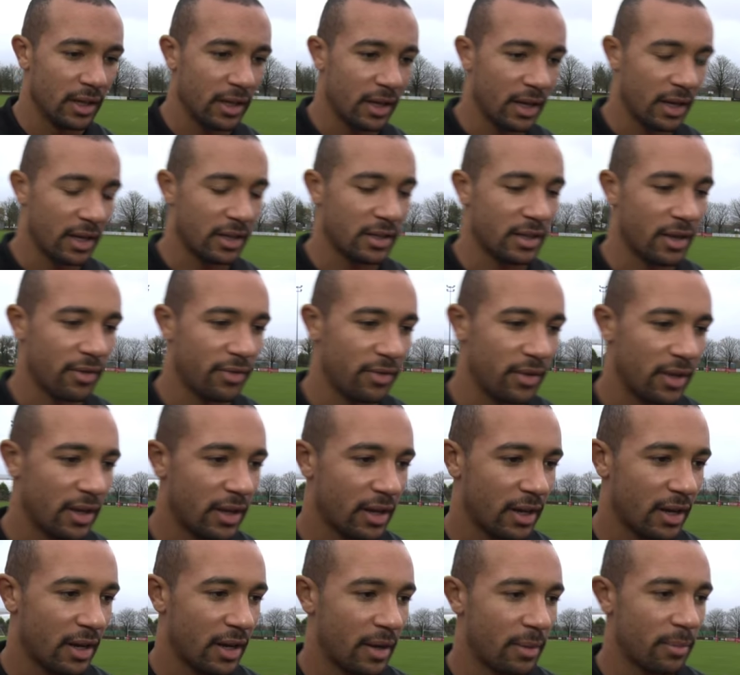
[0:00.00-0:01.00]
Yeah,
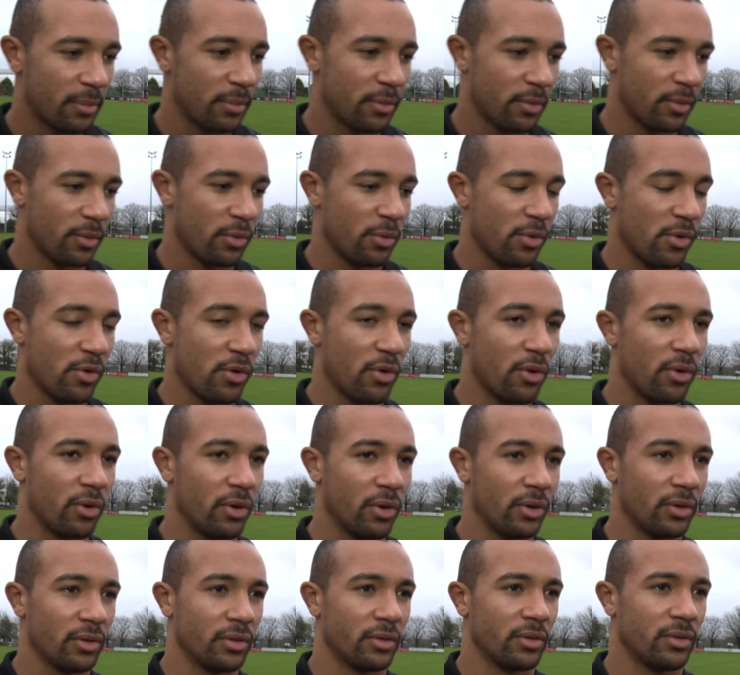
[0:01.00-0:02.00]
definitely. Um, we're
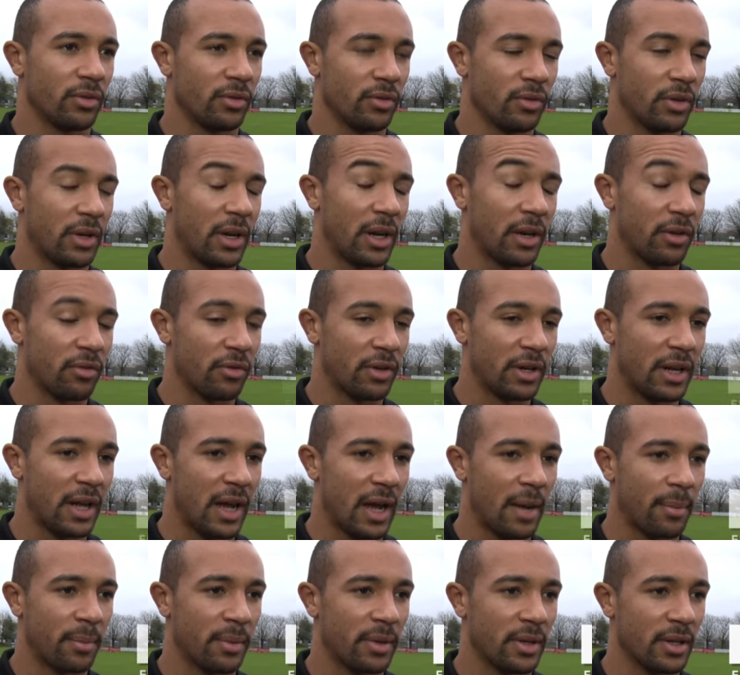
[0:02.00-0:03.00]
all like really
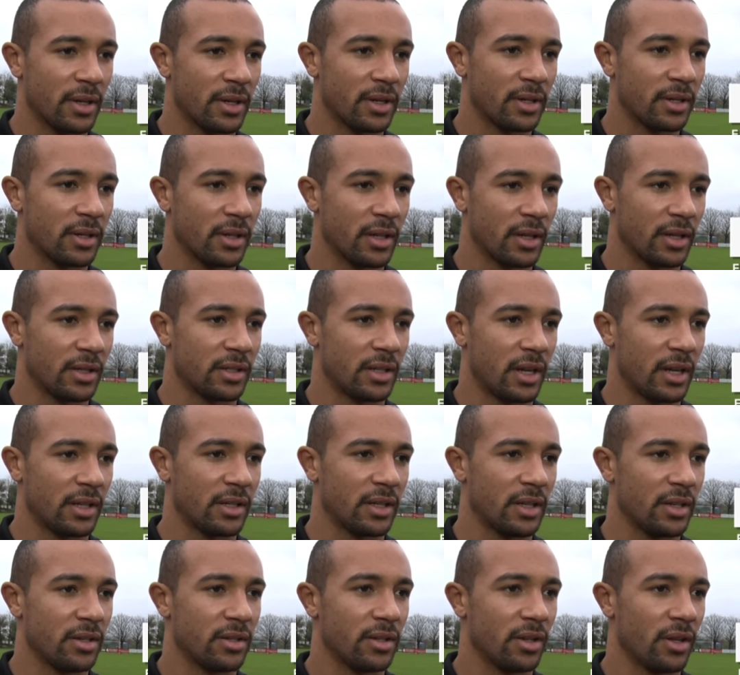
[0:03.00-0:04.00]
happy and
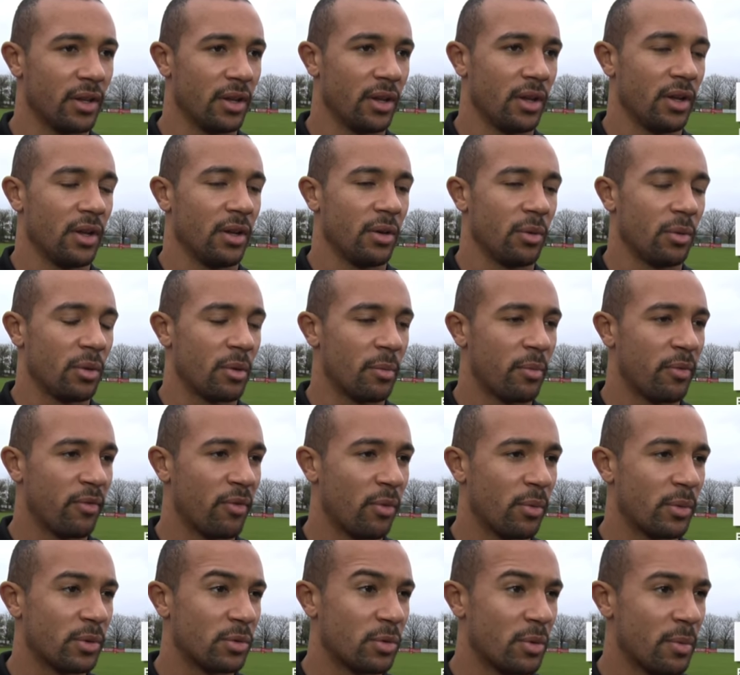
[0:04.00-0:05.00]
excited with the
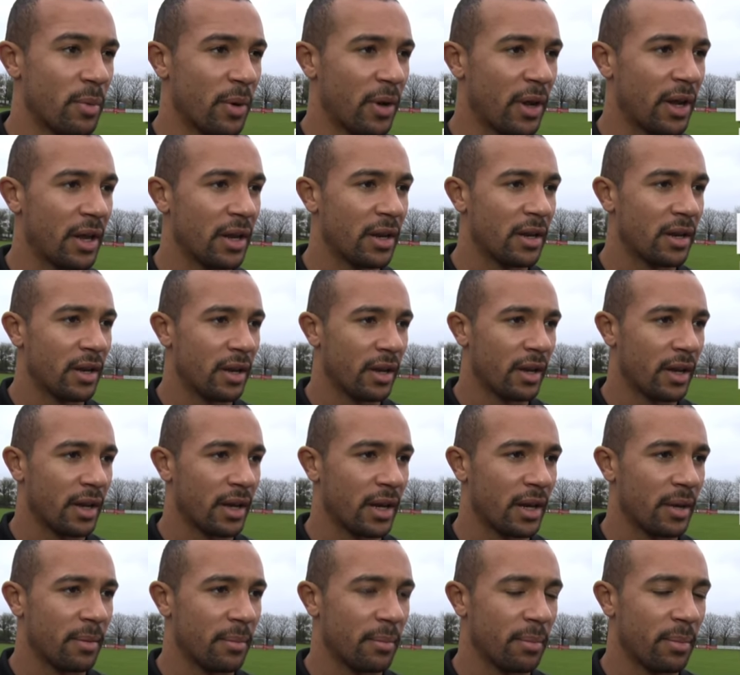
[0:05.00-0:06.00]
performance we put in.
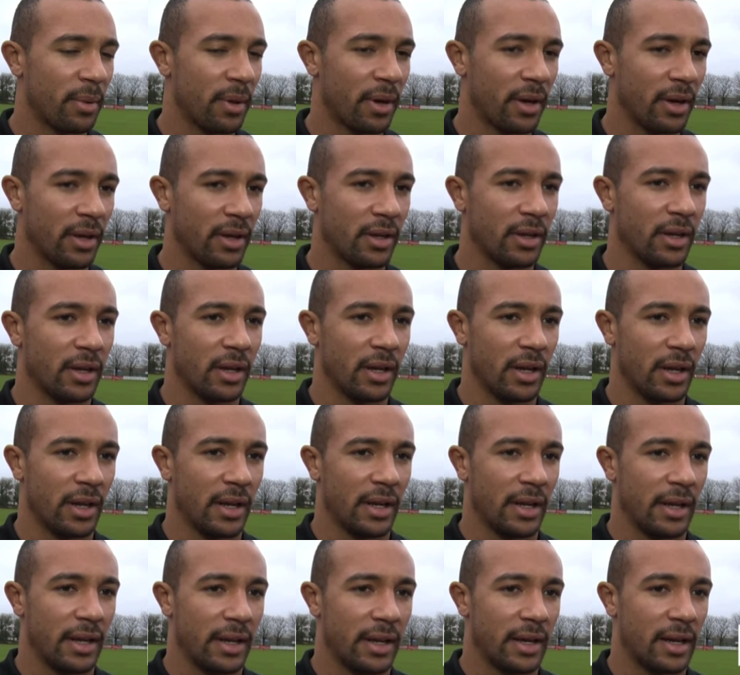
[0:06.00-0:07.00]
Um, but
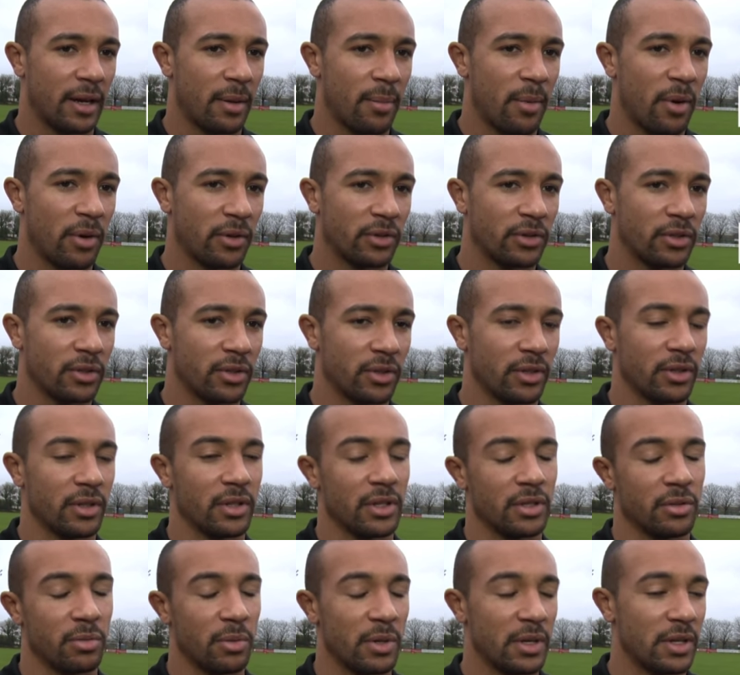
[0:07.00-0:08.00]
on,
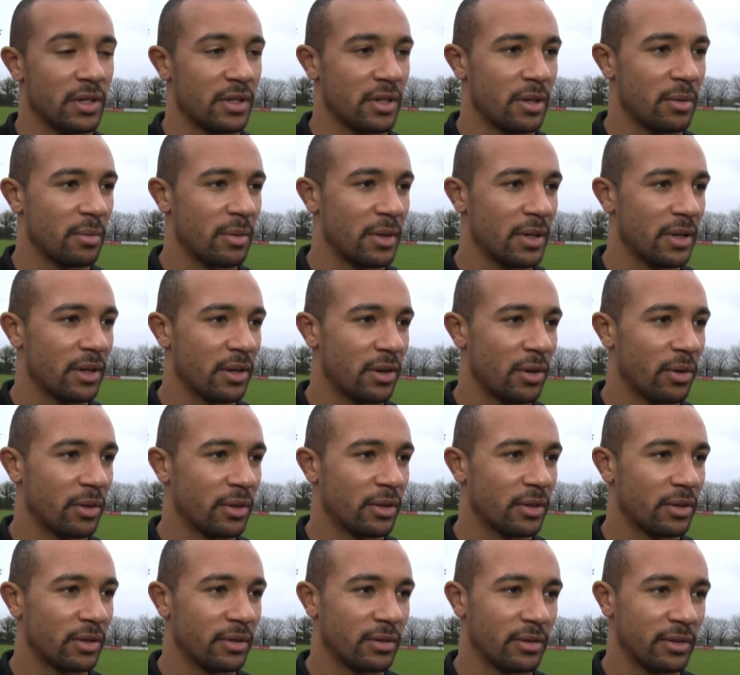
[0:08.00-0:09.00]
this week is going to be, you know,
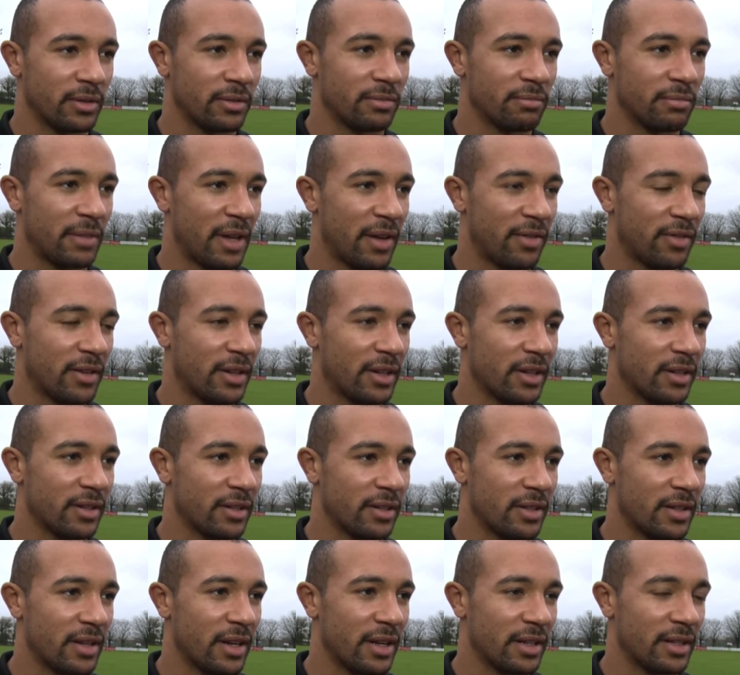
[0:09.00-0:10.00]
definitely
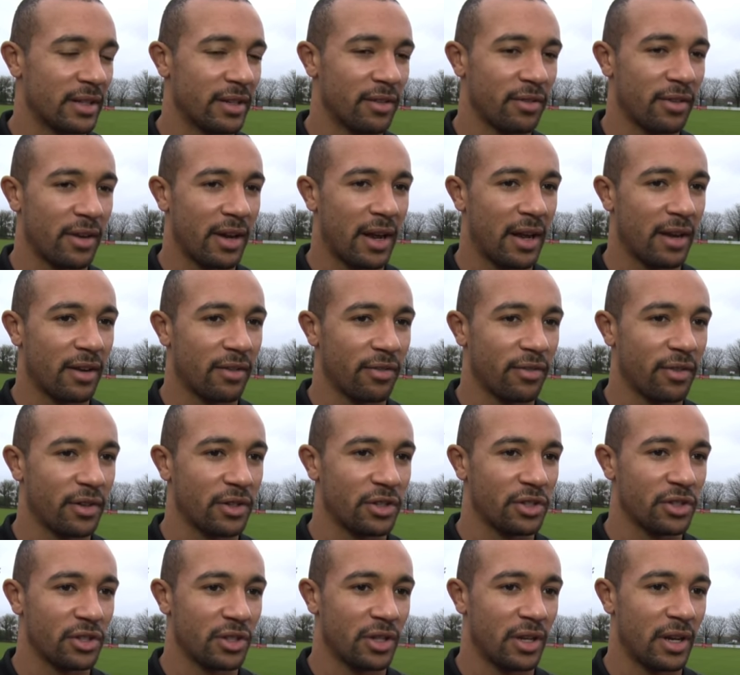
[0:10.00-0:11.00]
a, a different kettle of
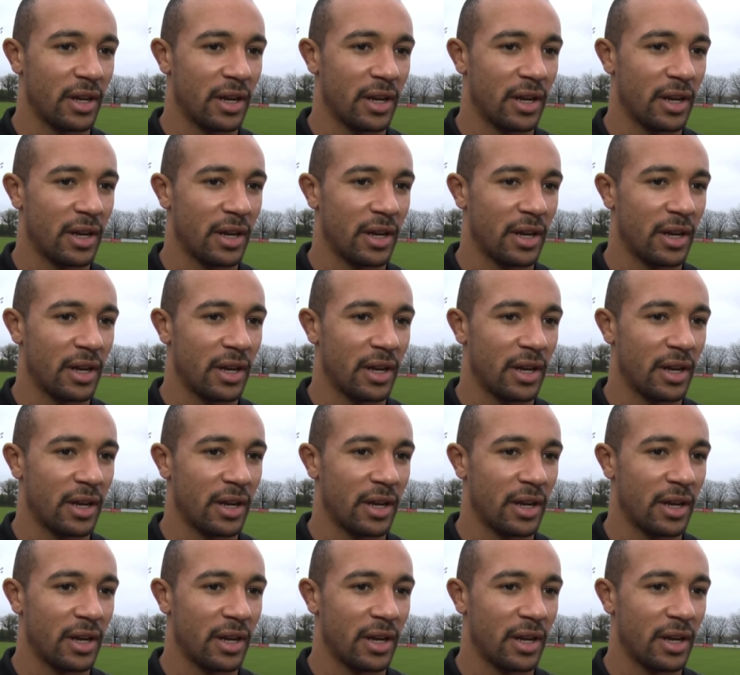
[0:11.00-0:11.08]
fish.